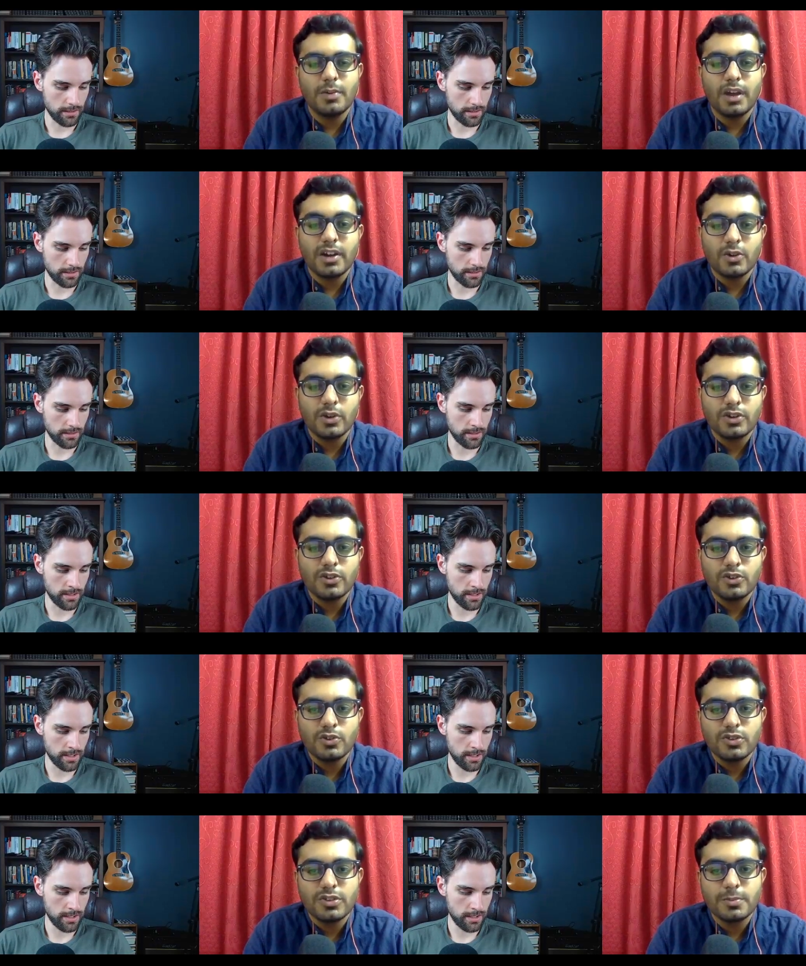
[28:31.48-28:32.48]
Speaker 1: are going to
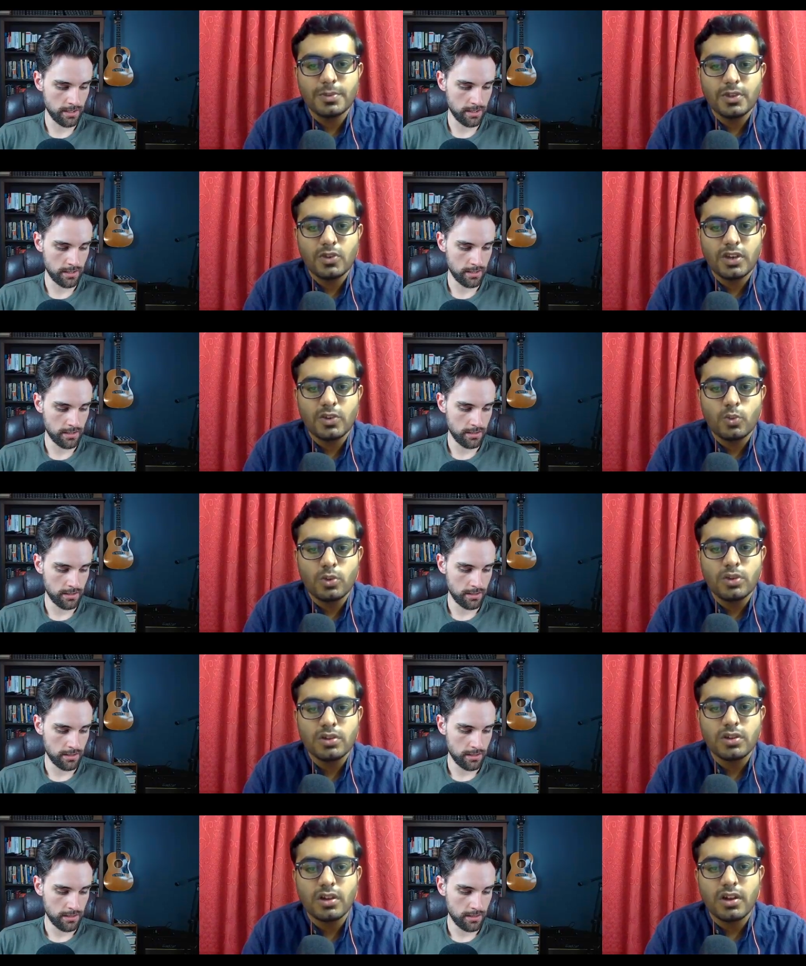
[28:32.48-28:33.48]
use the POA
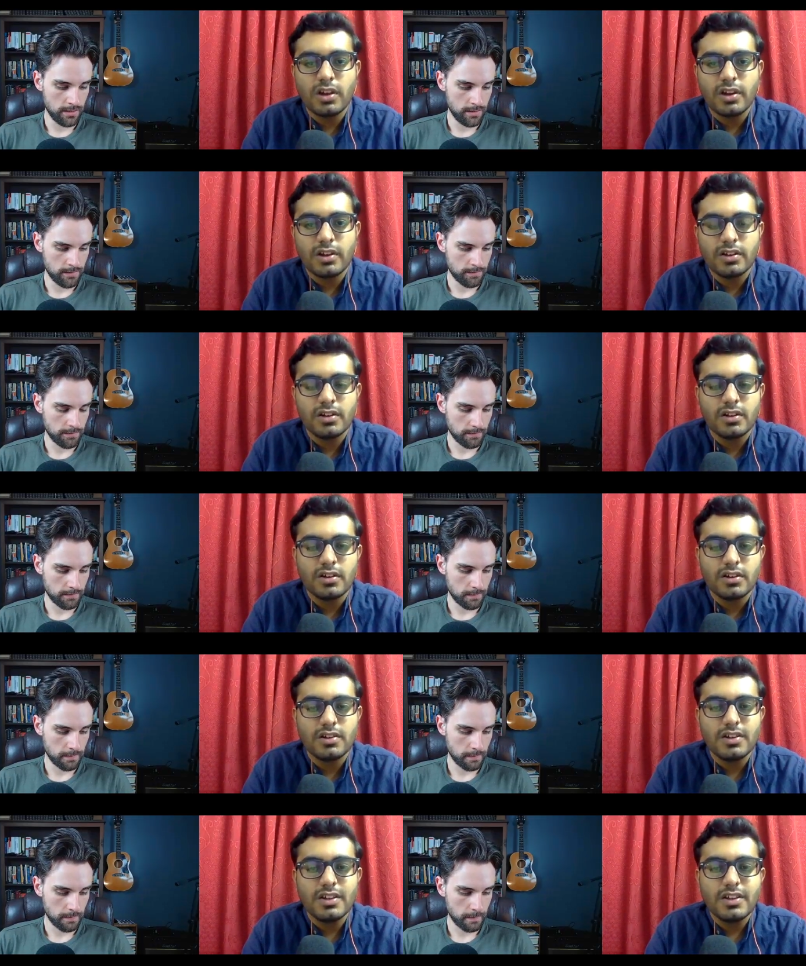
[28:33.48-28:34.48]
network and uh,
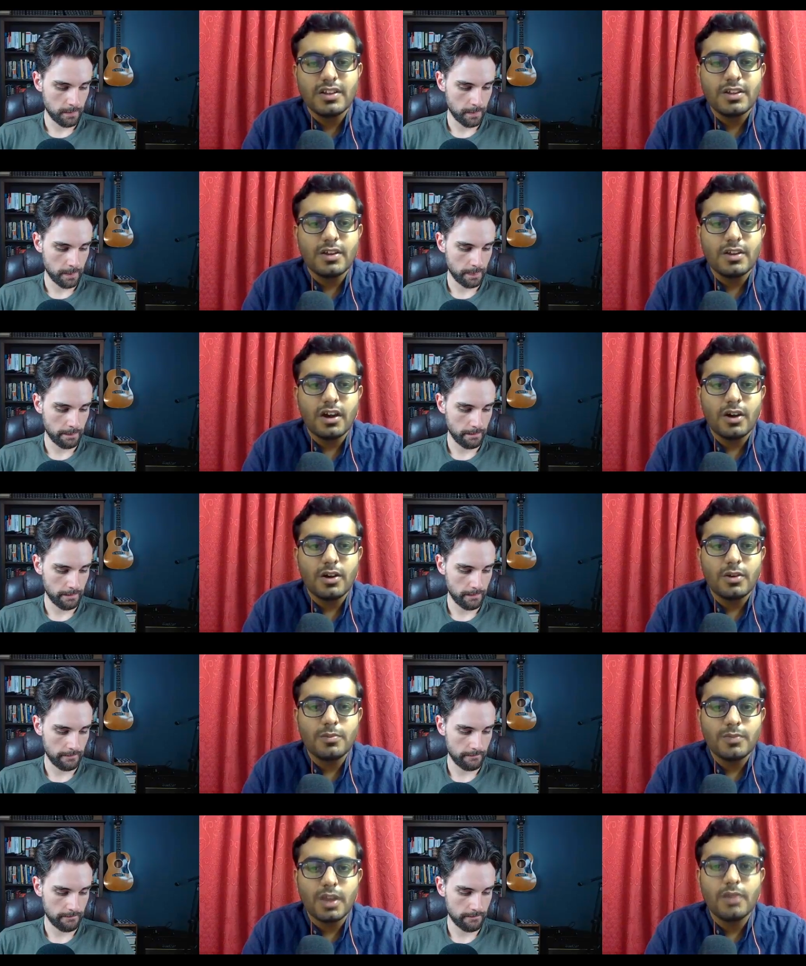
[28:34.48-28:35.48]
uh,
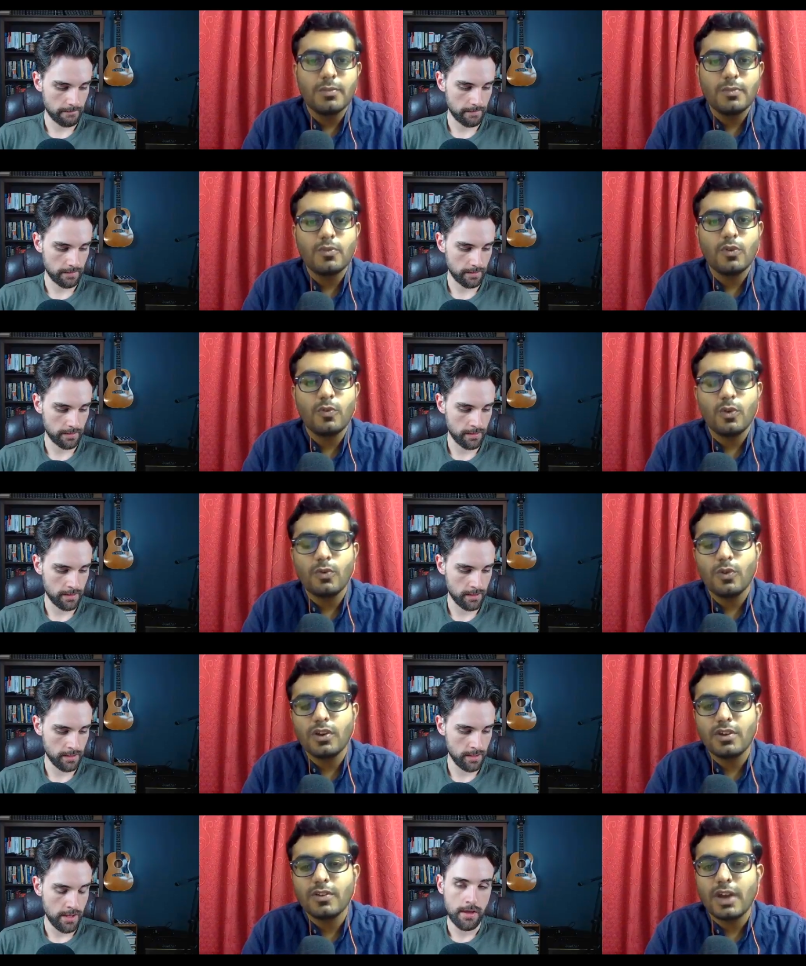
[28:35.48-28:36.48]
yeah, what, what, what,
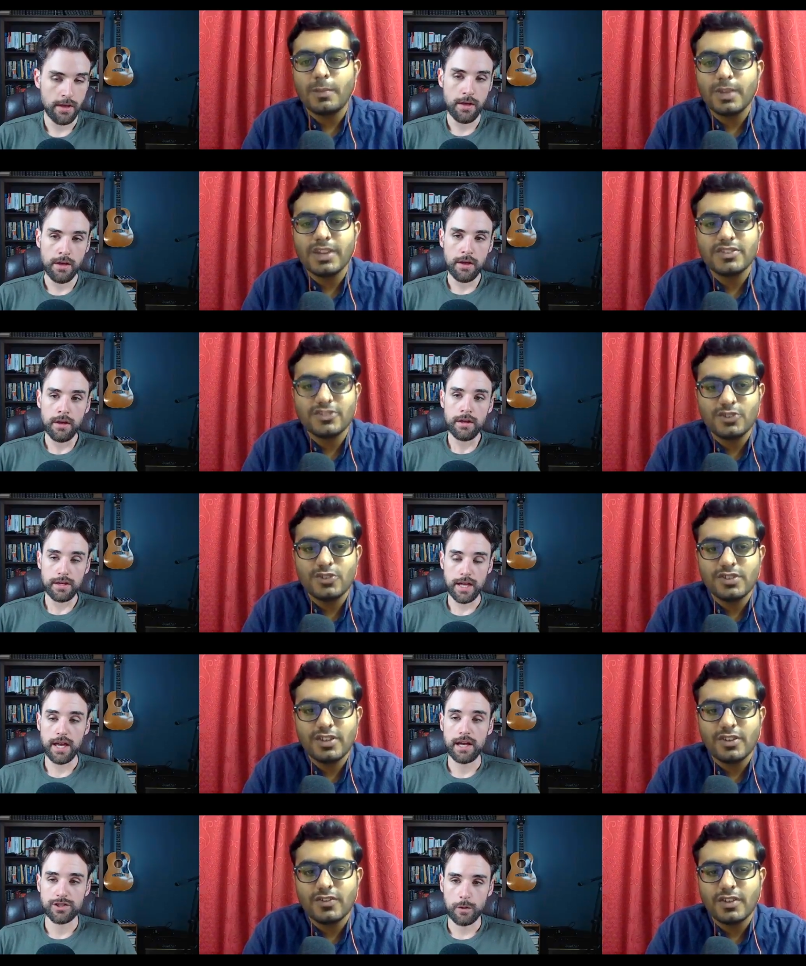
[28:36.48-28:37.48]
applications do you yeah,
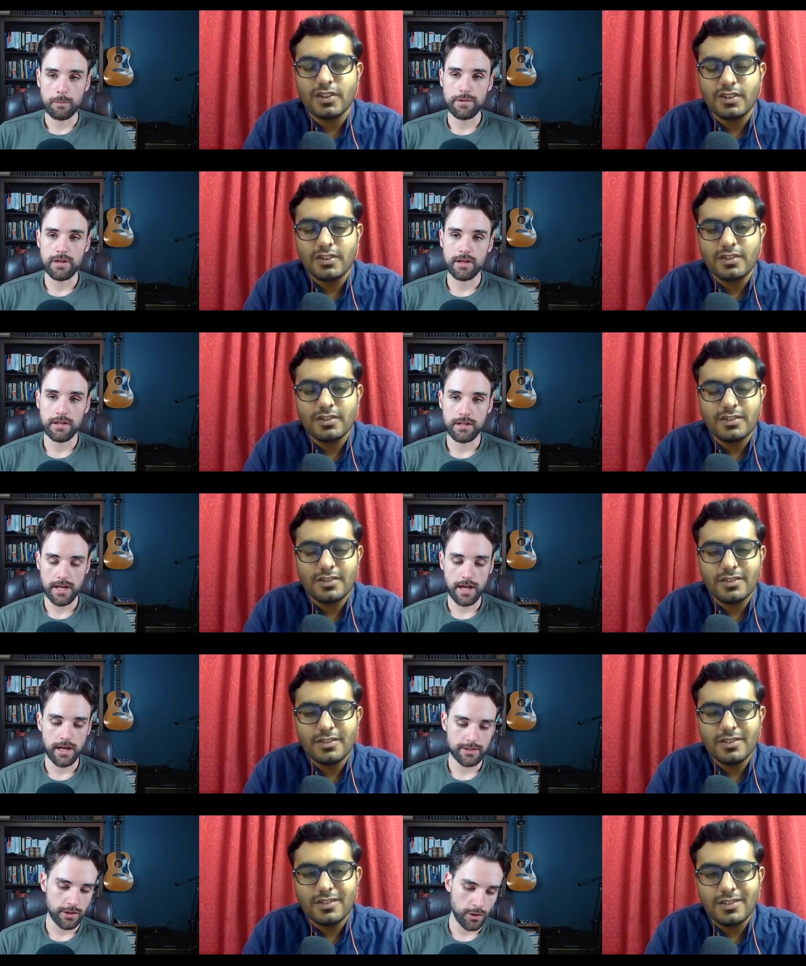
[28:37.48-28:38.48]
see? Yeah,
Speaker 2: so P- yeah,
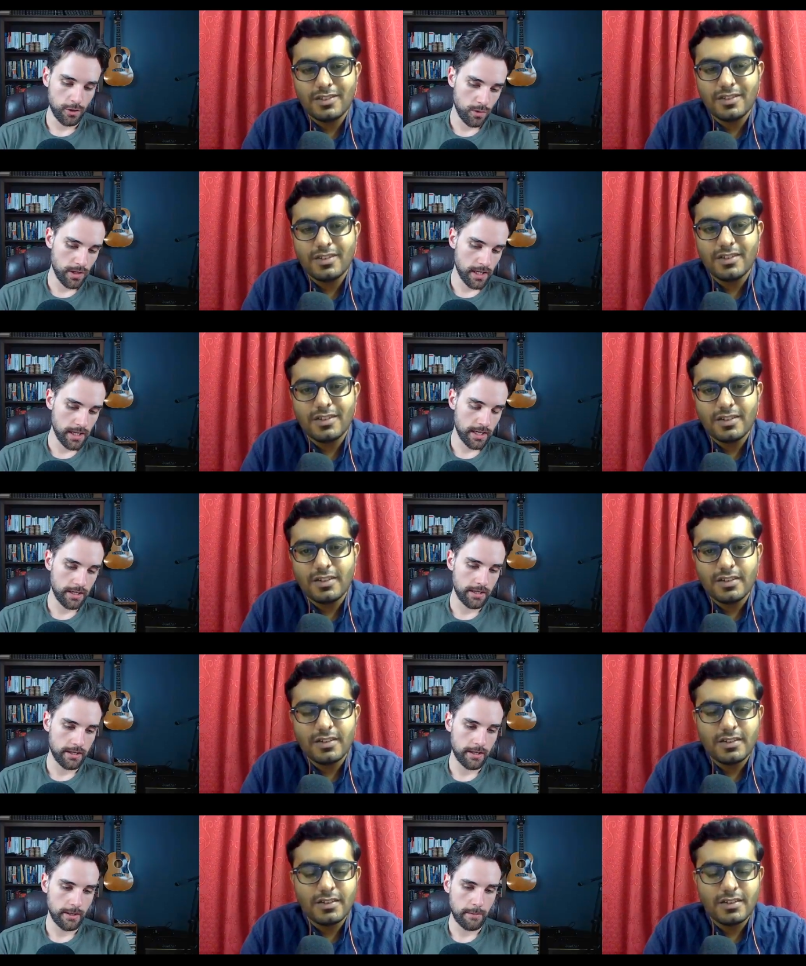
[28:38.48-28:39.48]
so uh,
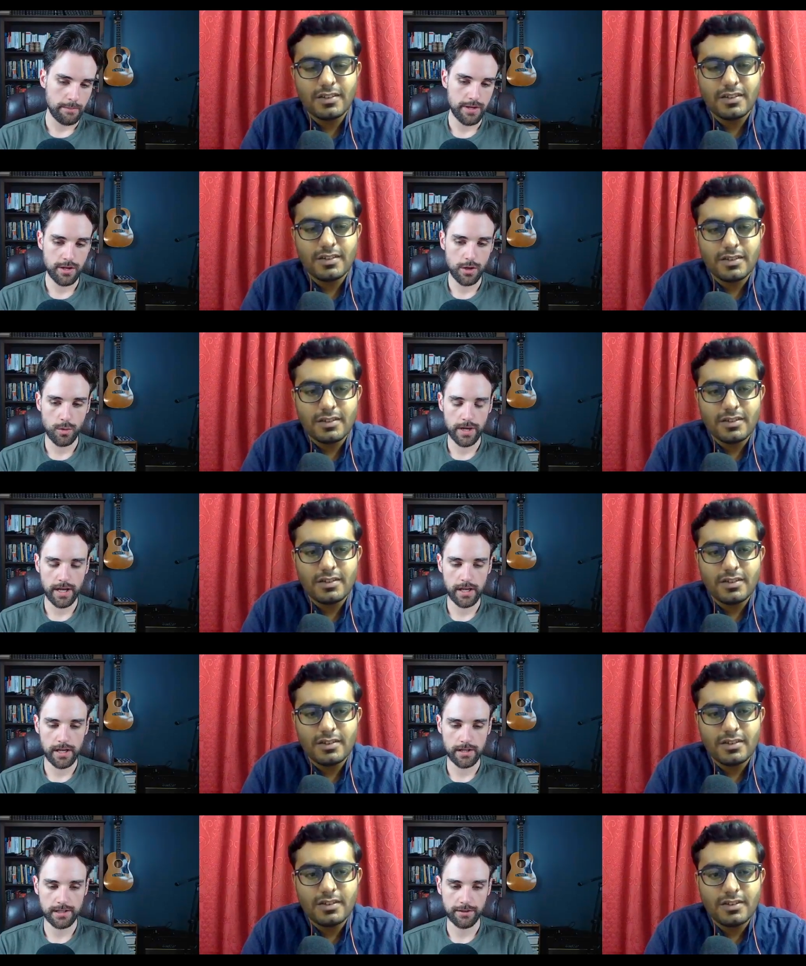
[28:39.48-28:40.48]
POA
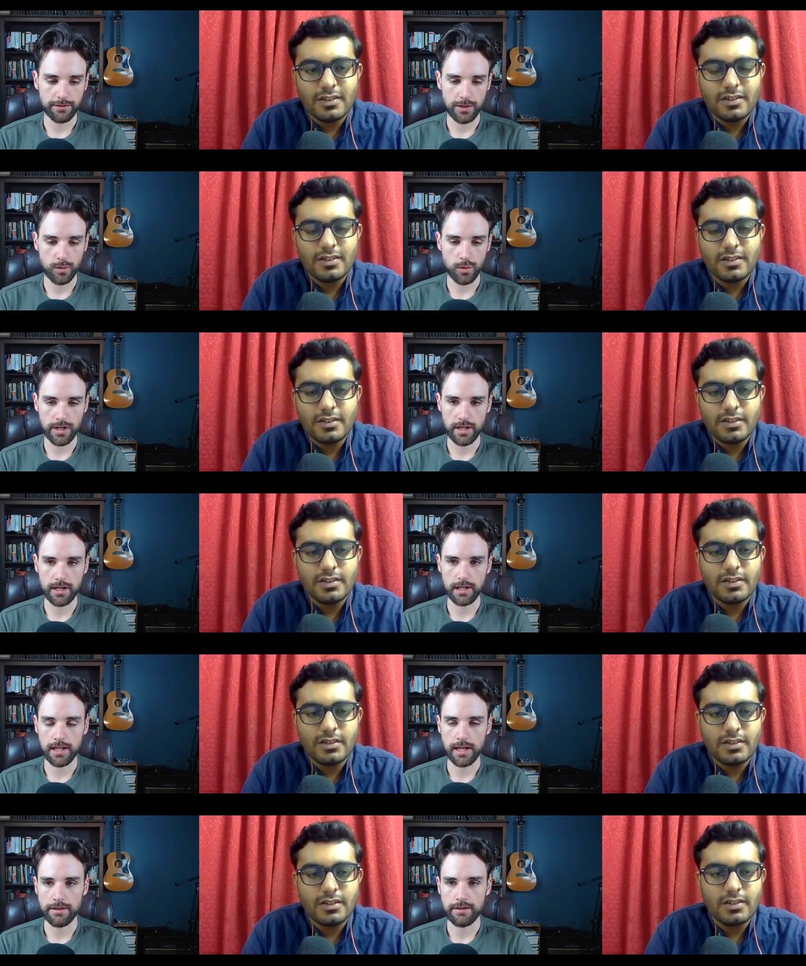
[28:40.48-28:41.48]
is definitely working on a
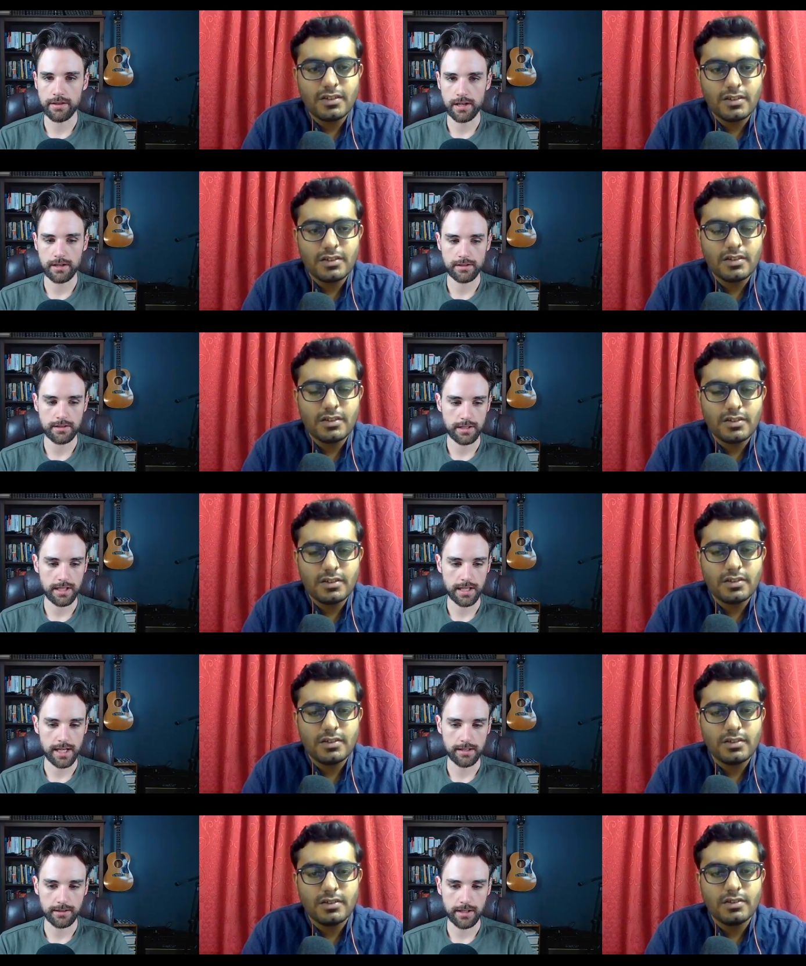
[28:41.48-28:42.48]
lot of things to get
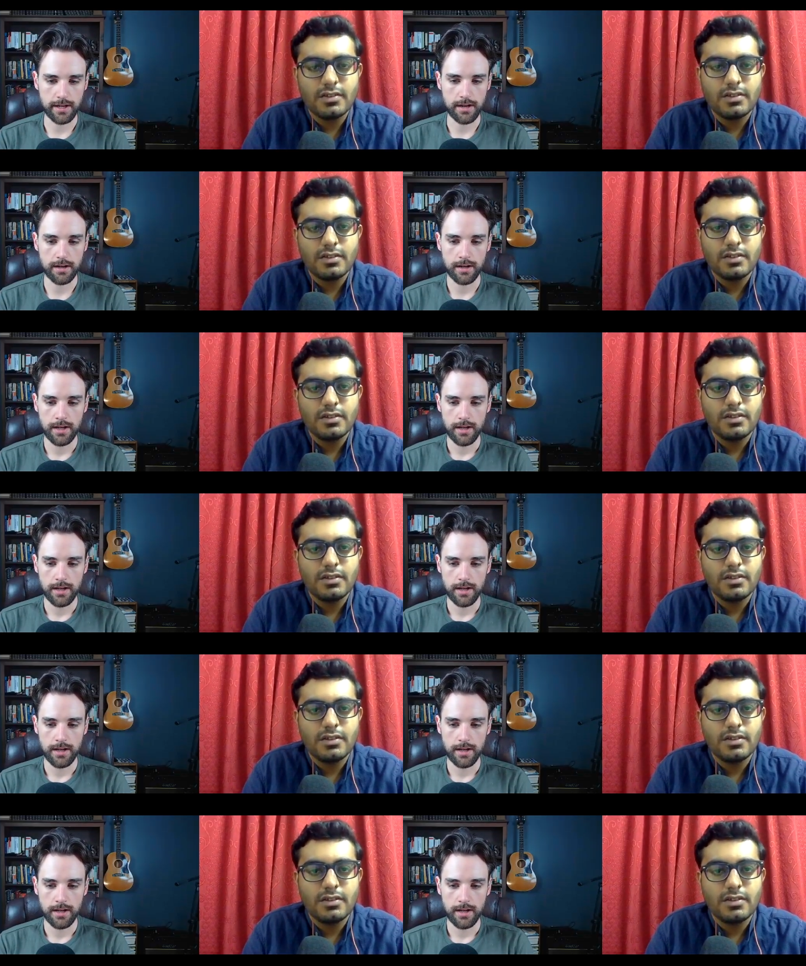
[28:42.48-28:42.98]
out there.